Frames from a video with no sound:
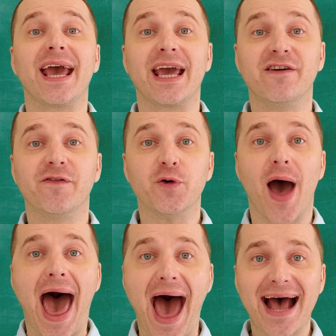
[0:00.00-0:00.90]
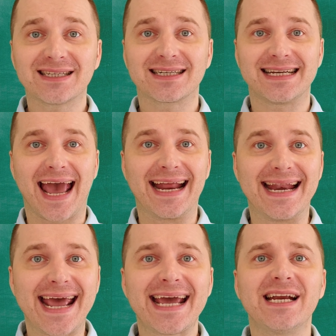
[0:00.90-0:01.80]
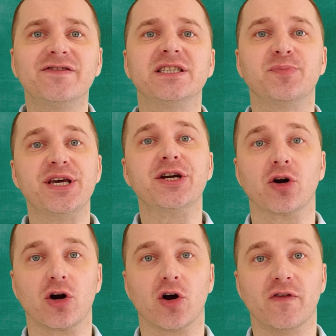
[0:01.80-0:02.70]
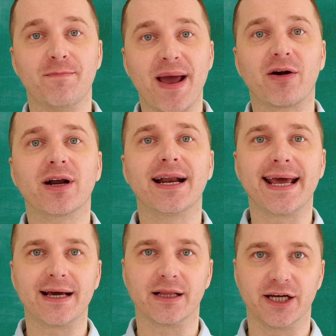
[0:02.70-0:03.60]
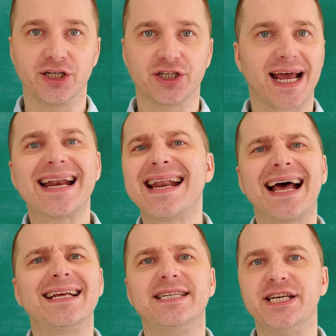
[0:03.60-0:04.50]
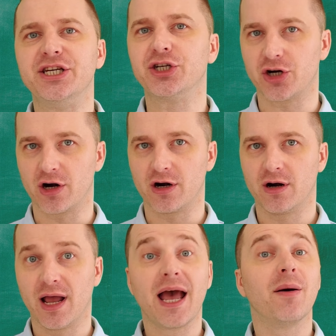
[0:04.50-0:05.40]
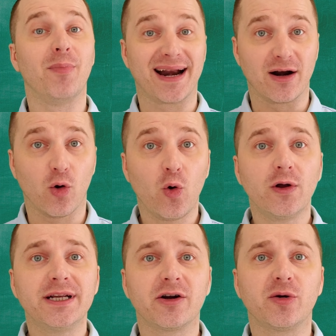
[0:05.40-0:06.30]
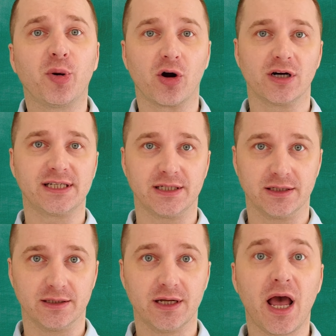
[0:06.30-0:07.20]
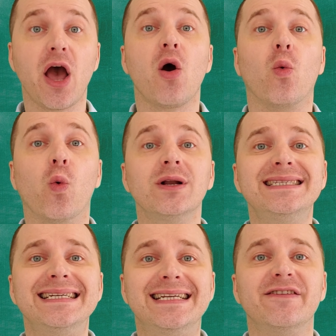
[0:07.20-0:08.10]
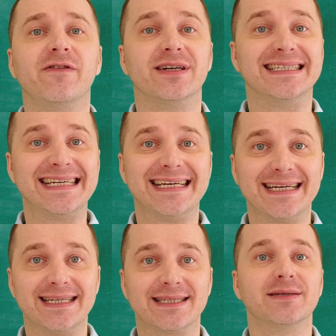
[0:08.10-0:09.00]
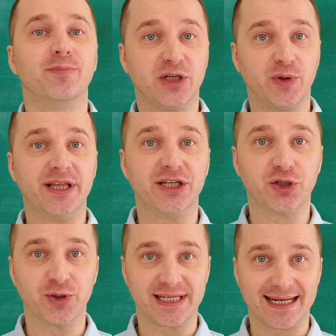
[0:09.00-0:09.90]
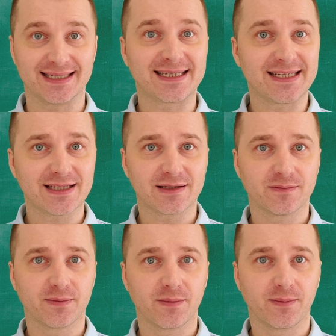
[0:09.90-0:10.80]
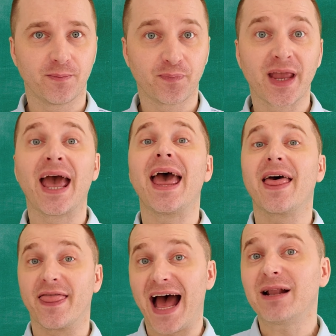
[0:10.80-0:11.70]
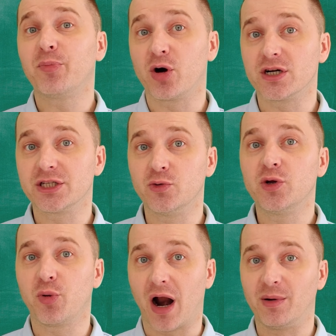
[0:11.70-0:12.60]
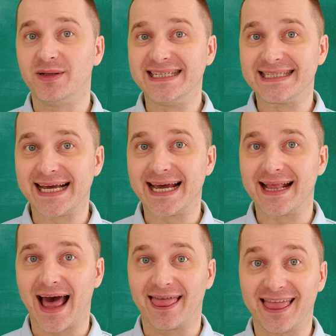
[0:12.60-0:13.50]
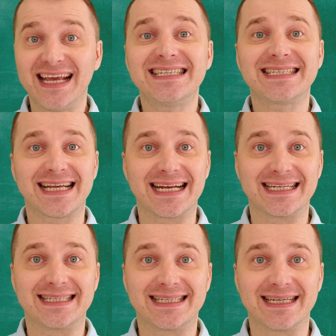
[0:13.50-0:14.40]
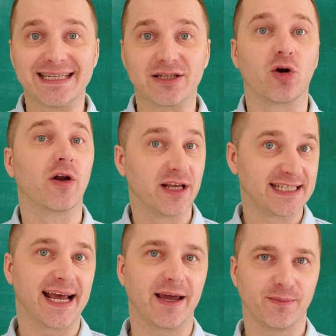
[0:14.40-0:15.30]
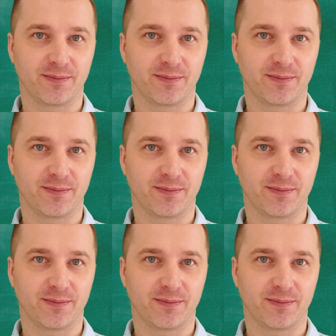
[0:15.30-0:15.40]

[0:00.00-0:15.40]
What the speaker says: If you asked a native speaker of American English, and not a teacher, but an ordinary person, what the difference is between these two sentences, that person would probably say that these sentences are the same.